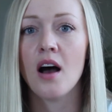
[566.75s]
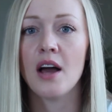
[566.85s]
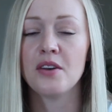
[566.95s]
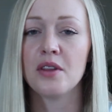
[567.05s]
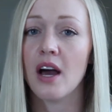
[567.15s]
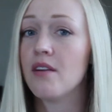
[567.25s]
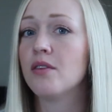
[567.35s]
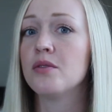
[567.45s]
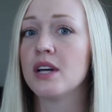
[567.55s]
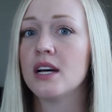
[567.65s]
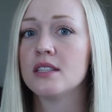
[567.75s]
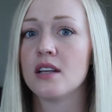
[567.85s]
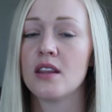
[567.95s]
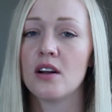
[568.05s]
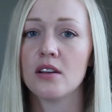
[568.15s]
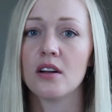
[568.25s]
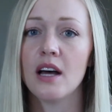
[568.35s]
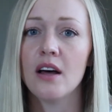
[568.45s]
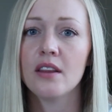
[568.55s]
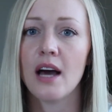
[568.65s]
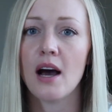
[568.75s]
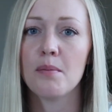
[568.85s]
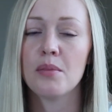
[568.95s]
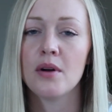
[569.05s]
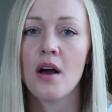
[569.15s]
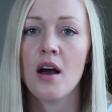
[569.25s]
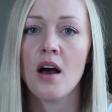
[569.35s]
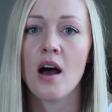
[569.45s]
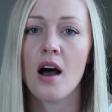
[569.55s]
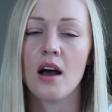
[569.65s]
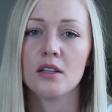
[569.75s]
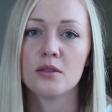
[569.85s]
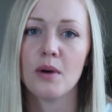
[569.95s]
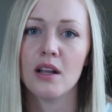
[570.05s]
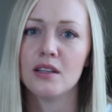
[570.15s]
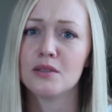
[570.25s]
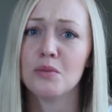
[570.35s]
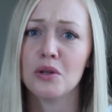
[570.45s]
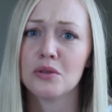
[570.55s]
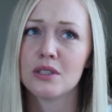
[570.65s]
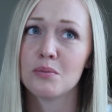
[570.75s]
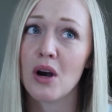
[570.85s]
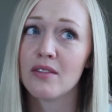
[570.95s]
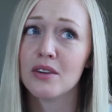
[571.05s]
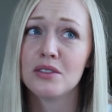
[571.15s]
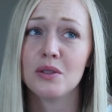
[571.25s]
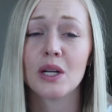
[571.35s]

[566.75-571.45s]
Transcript: I know the iPhone does and their little health app, as well as most smartphones.